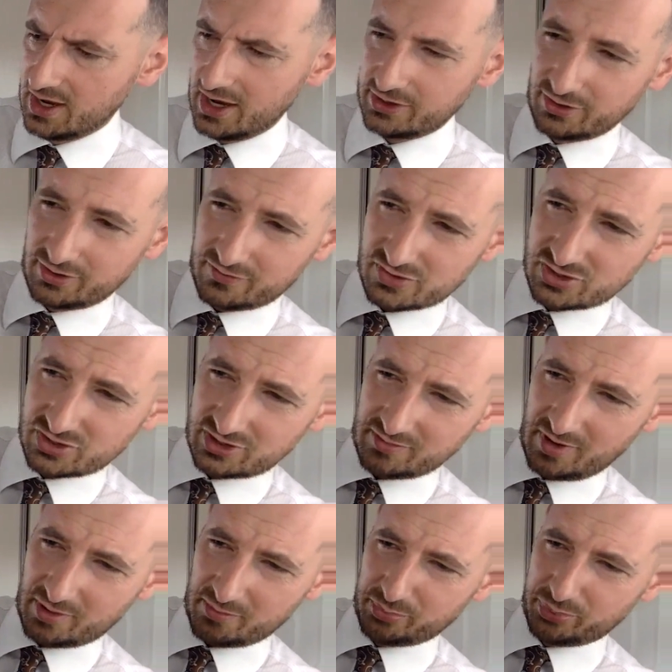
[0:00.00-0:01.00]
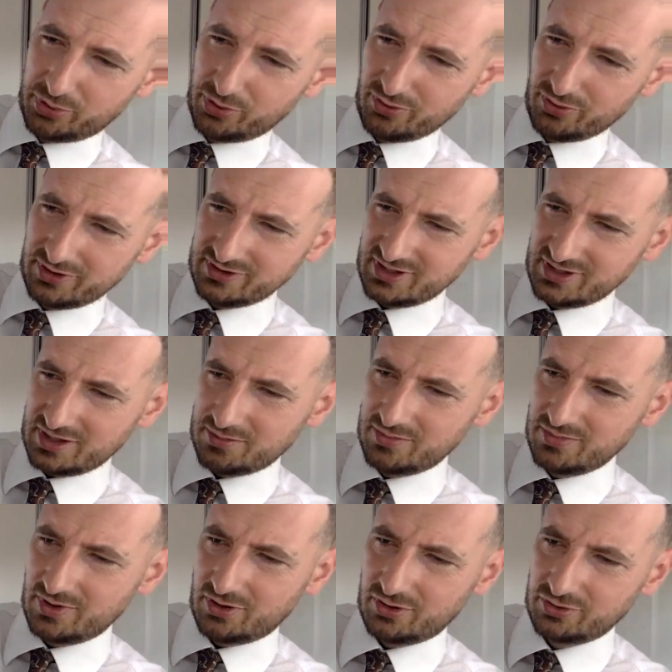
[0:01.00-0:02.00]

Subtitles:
And all of a sudden, I'm pulling them